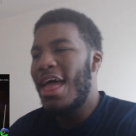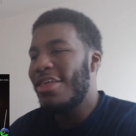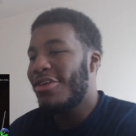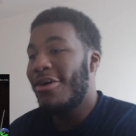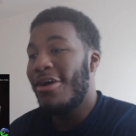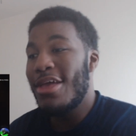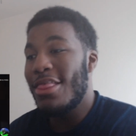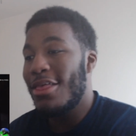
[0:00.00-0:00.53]
That's
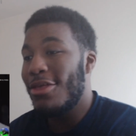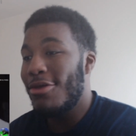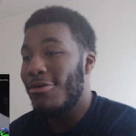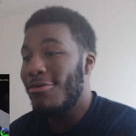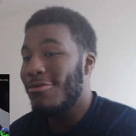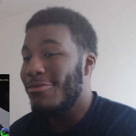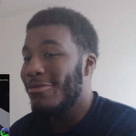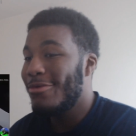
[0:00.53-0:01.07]
crazy,
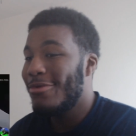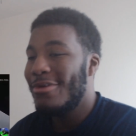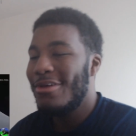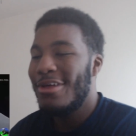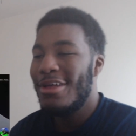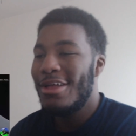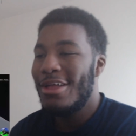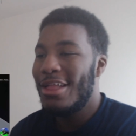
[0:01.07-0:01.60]
dude.
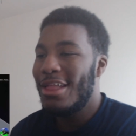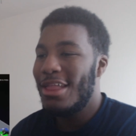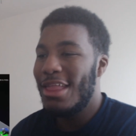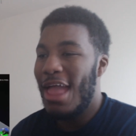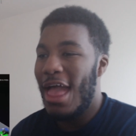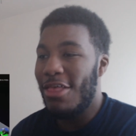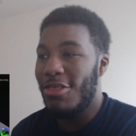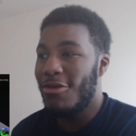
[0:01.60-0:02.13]

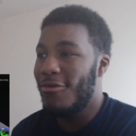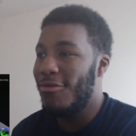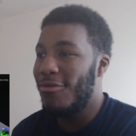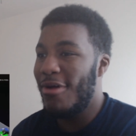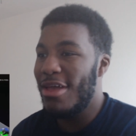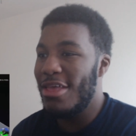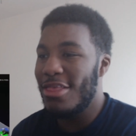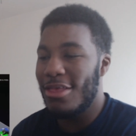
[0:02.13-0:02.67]
That's
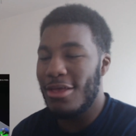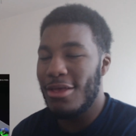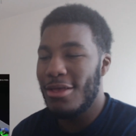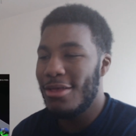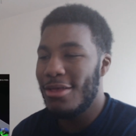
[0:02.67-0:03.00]
crazy